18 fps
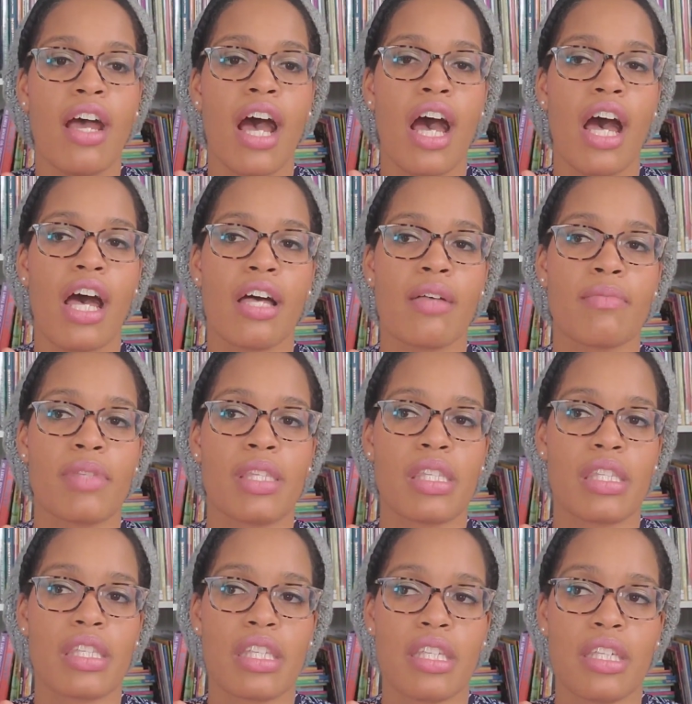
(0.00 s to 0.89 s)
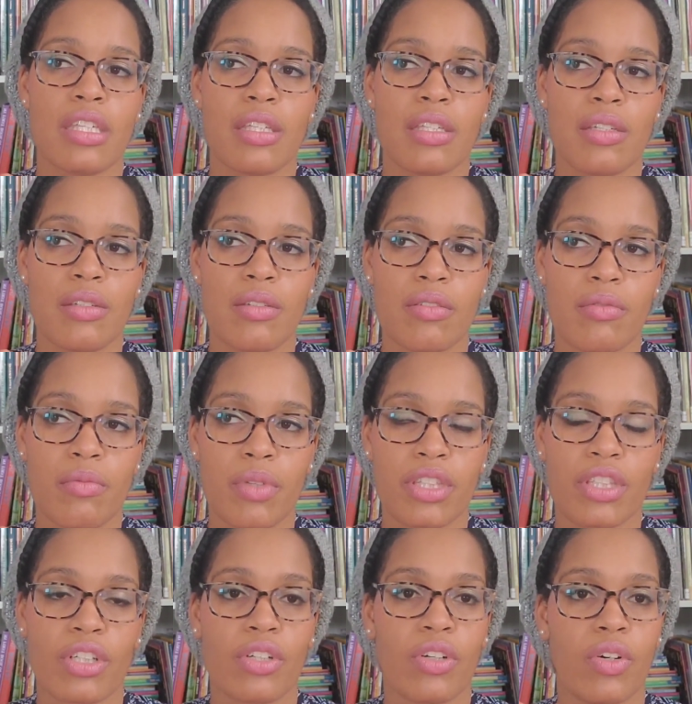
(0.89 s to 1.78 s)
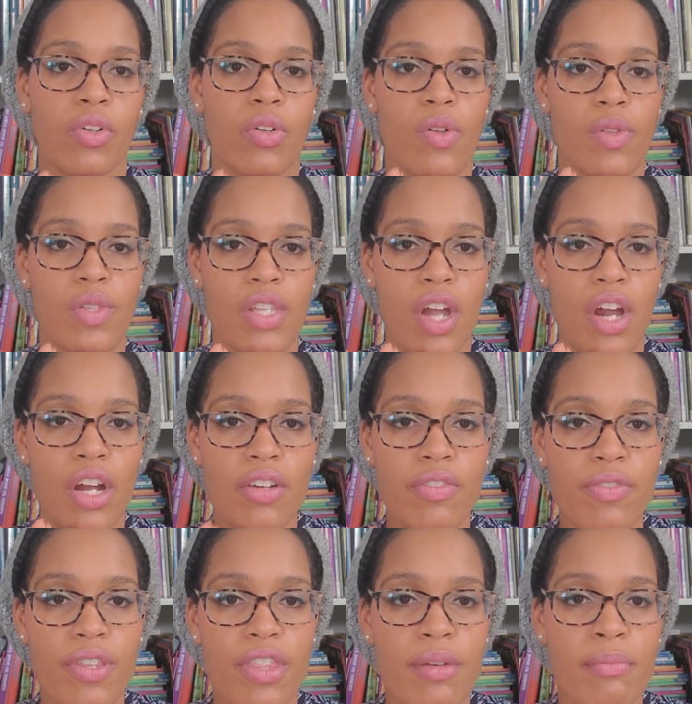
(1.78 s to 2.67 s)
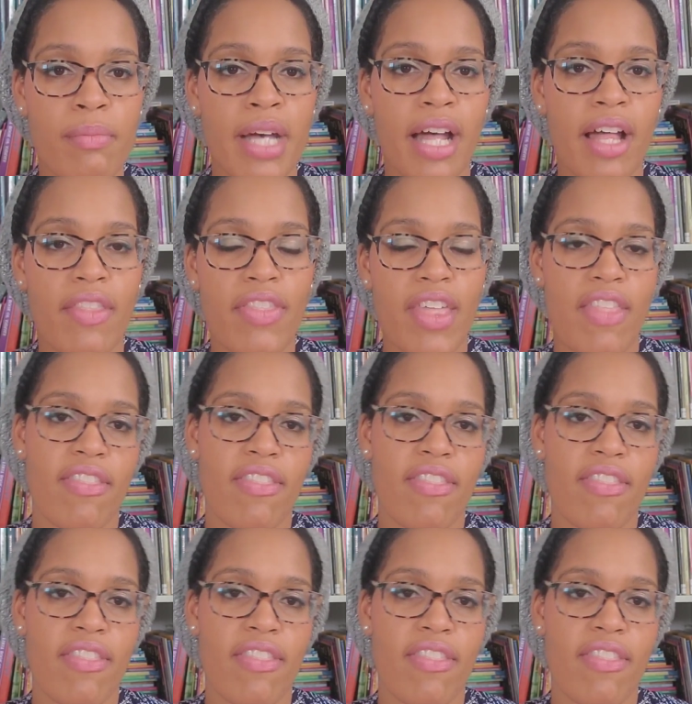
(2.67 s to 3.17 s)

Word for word: um, see what the goals are for the month.